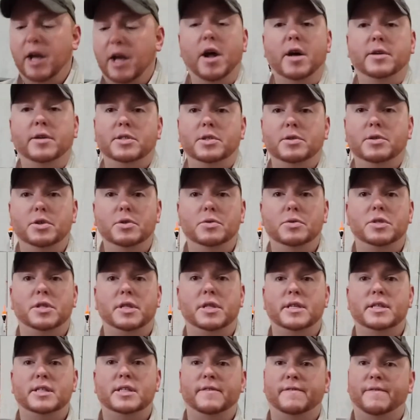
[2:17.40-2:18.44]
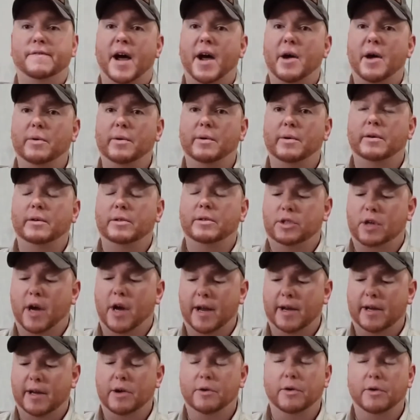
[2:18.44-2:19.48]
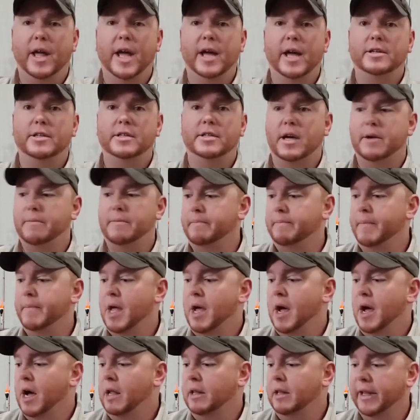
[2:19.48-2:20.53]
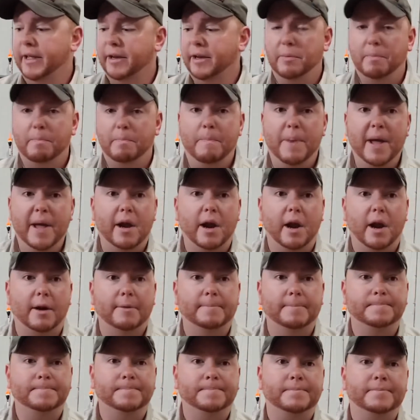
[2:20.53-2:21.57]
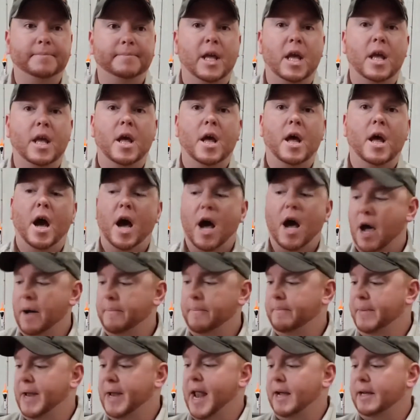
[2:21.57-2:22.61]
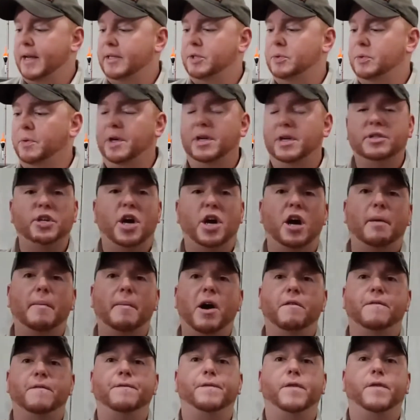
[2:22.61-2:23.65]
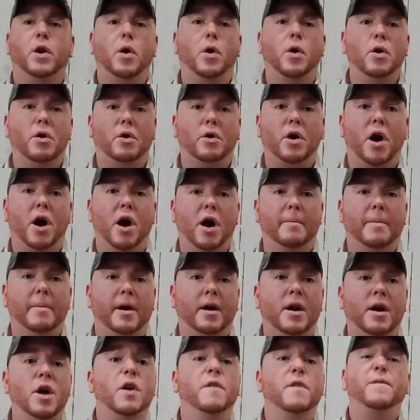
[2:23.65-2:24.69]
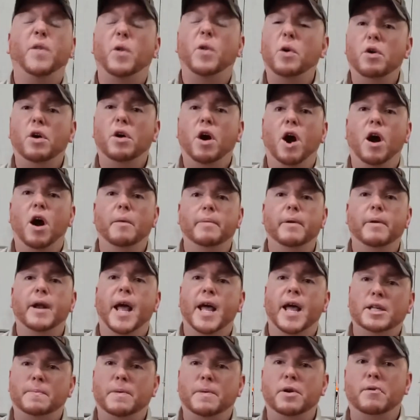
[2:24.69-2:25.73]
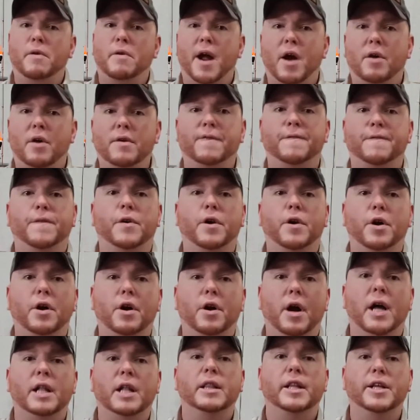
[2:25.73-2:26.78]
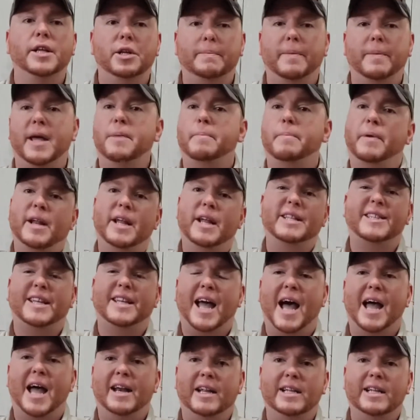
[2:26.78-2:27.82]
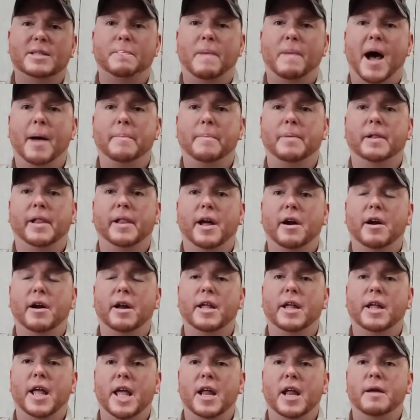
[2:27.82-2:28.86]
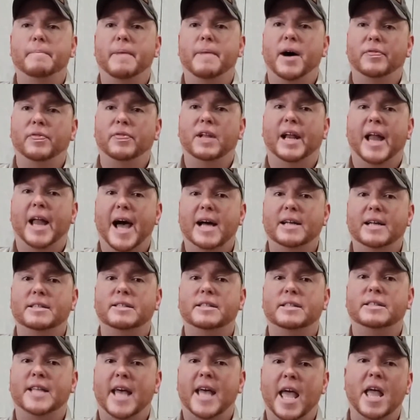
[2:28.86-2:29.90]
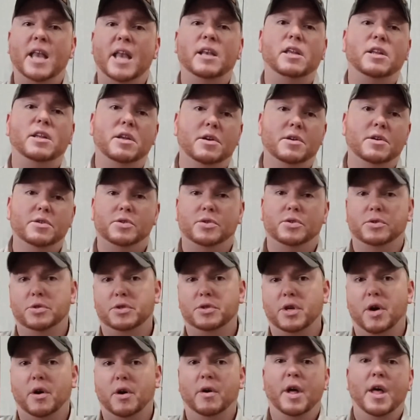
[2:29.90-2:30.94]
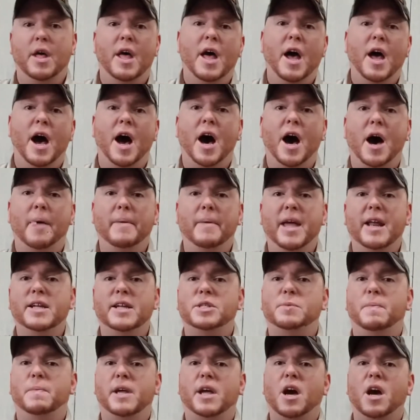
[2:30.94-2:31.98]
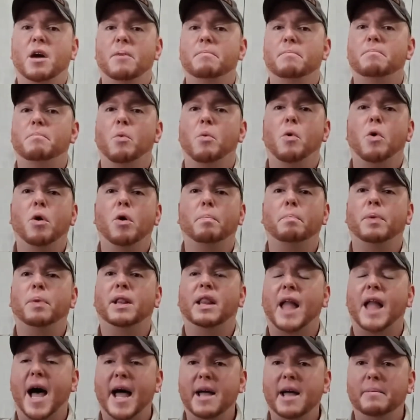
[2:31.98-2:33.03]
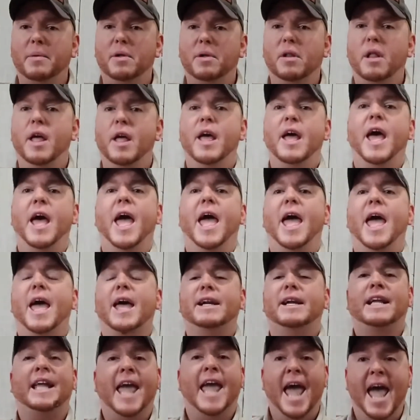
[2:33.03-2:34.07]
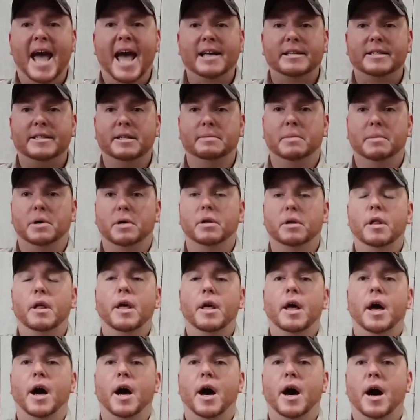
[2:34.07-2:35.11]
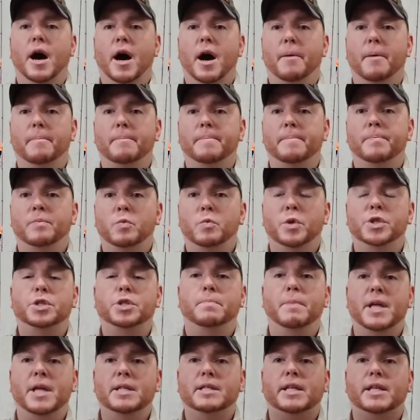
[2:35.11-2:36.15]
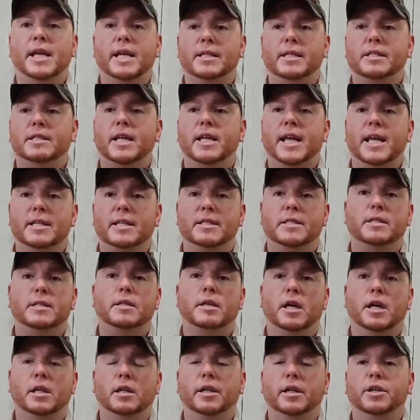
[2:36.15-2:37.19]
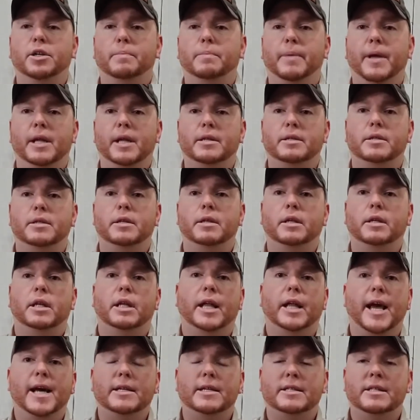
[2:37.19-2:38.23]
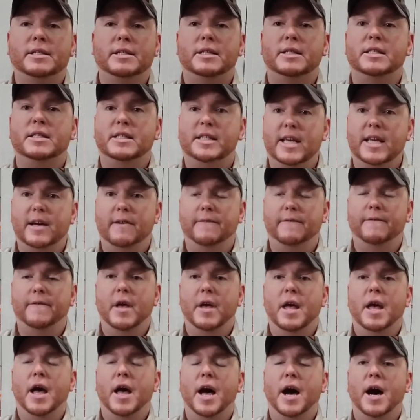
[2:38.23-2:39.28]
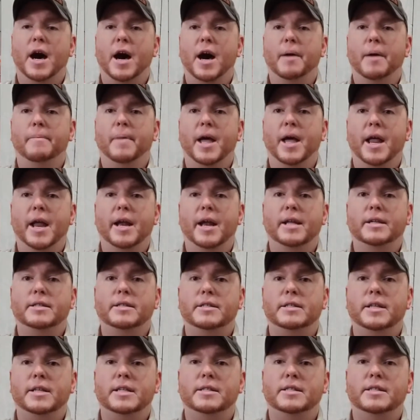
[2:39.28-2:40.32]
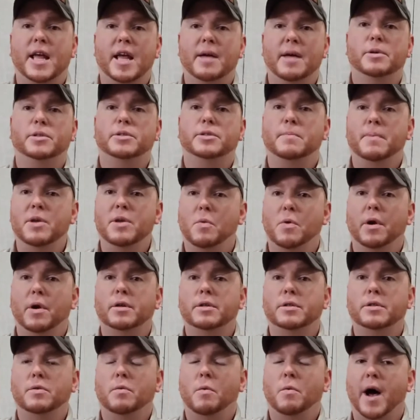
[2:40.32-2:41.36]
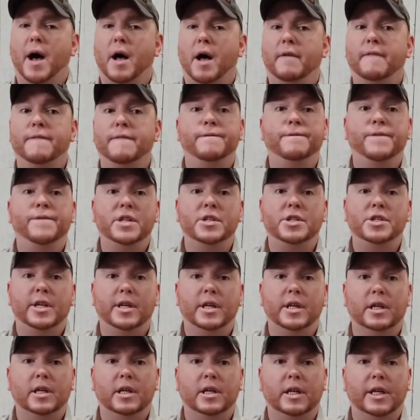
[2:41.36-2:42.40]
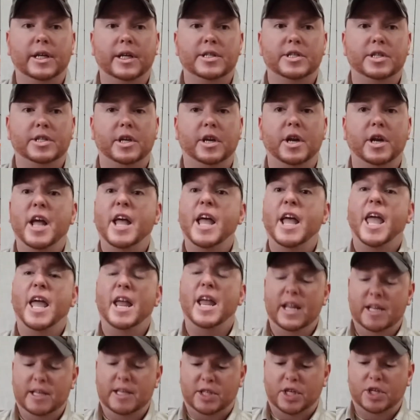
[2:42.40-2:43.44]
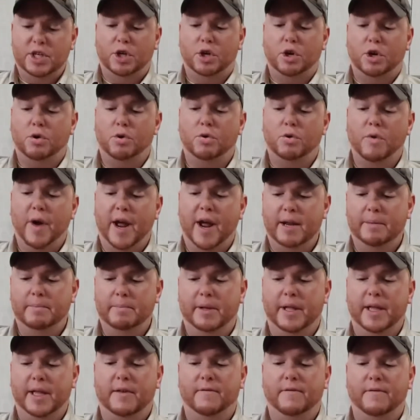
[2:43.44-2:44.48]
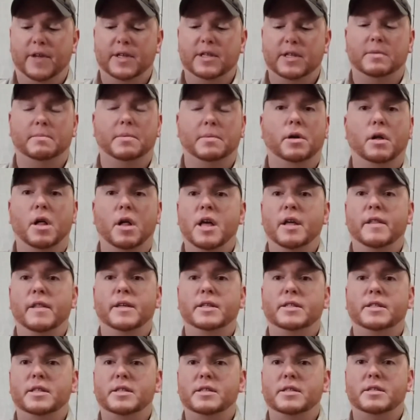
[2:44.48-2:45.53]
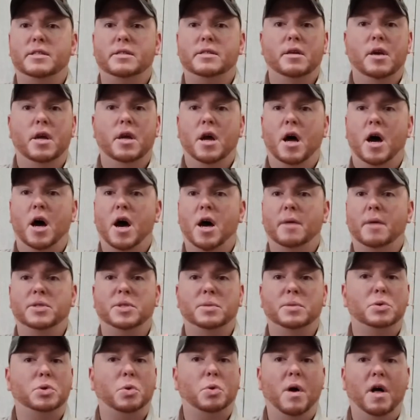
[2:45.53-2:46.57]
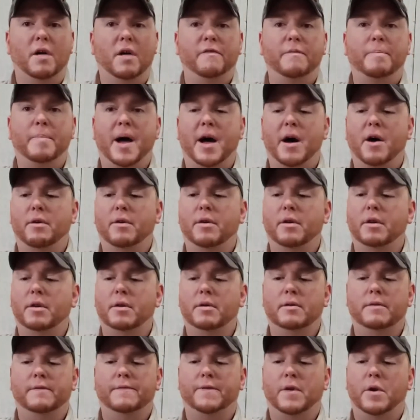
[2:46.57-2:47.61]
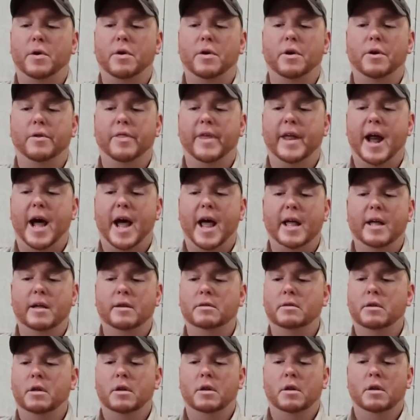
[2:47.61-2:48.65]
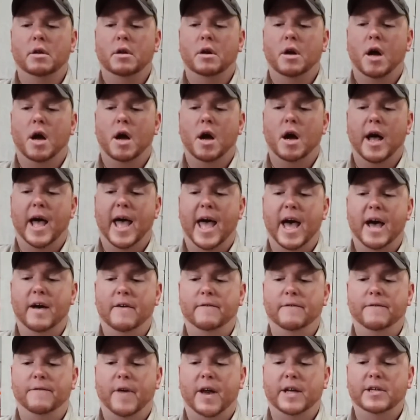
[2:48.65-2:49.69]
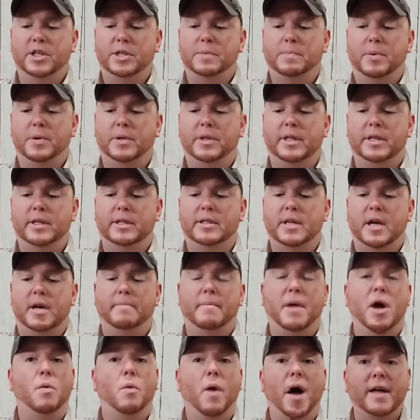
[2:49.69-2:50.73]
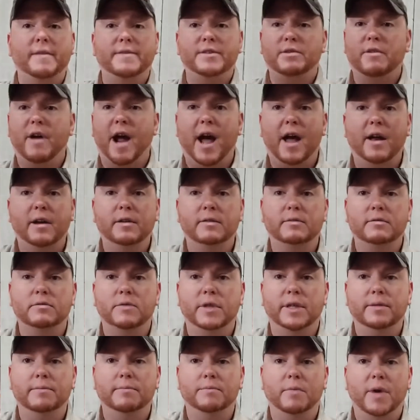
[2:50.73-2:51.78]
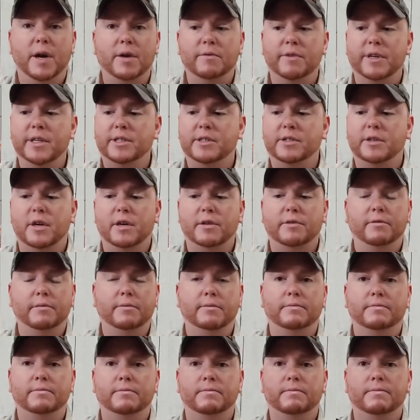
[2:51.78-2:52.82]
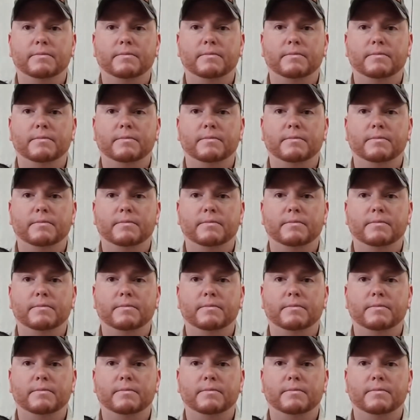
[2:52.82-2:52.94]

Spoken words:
I could also use this if I were trying to go catch something a little bigger. Next, we're going to talk about fluorocarbon. Fluorocarbon has been around for a little bit, but it's gotten its popularity in about the last 10 years or so. It has become more pliable and castable, which means it's a little bit less stiff, and it's able to be worked while fishing a little easier. It is incredibly invisible. This is some 12-pound fluoro that I just put this on my wife's rod. I restrung